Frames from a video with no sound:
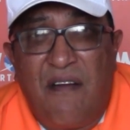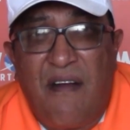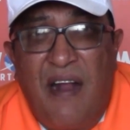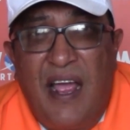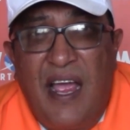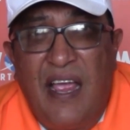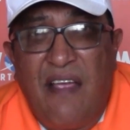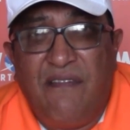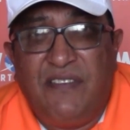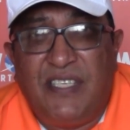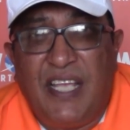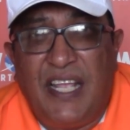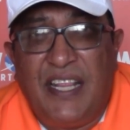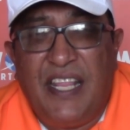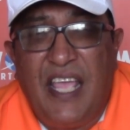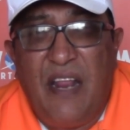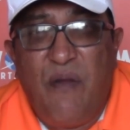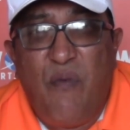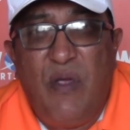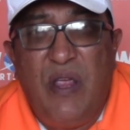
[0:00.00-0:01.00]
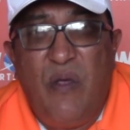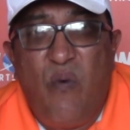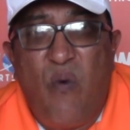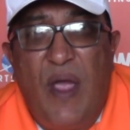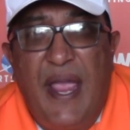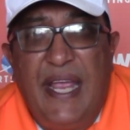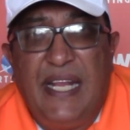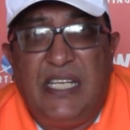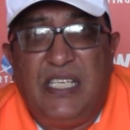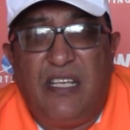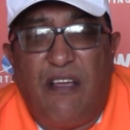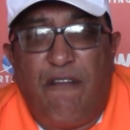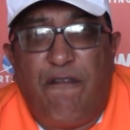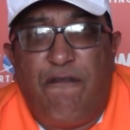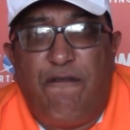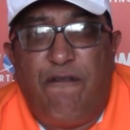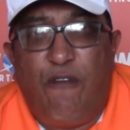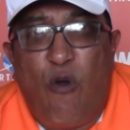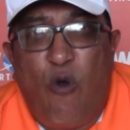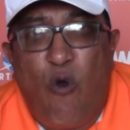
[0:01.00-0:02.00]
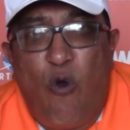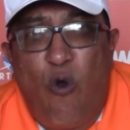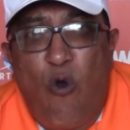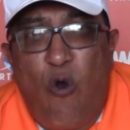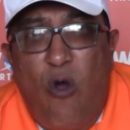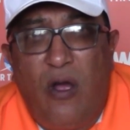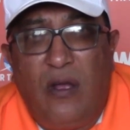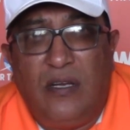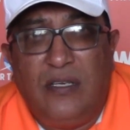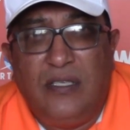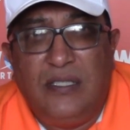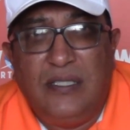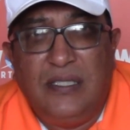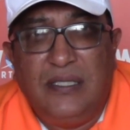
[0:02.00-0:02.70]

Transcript: arrives, and then we wait for